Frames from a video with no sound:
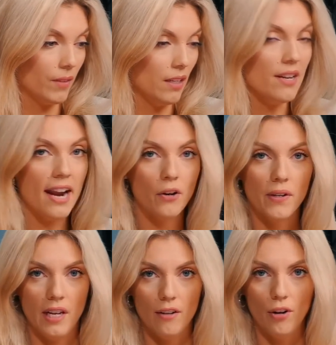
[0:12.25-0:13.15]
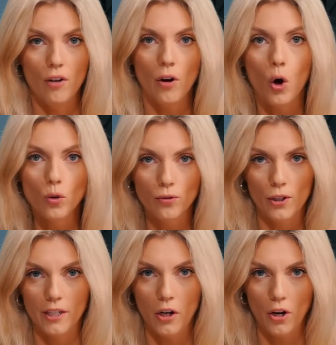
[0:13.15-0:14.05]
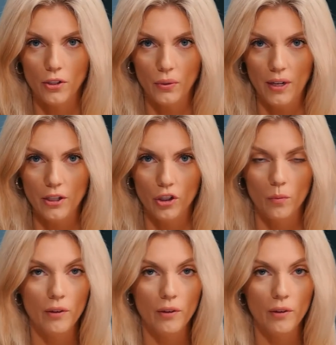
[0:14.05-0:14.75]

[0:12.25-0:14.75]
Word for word: narrative of over incarceration.